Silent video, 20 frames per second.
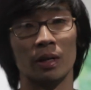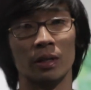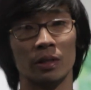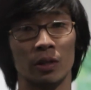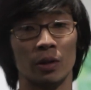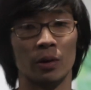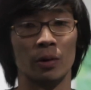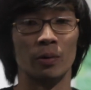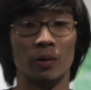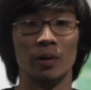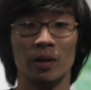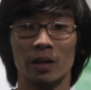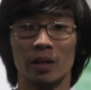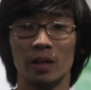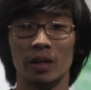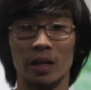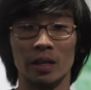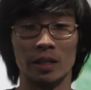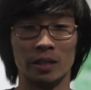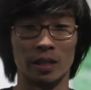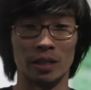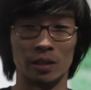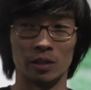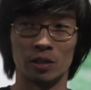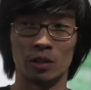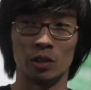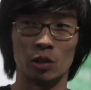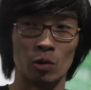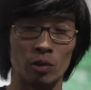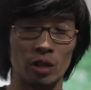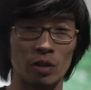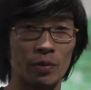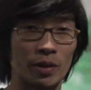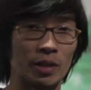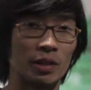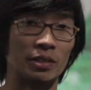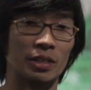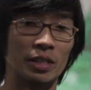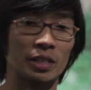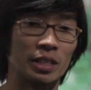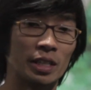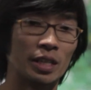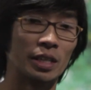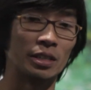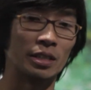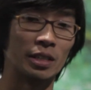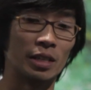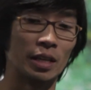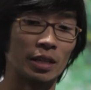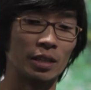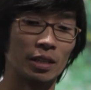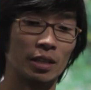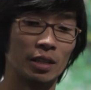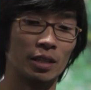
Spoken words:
So it's not so difficult in the sense that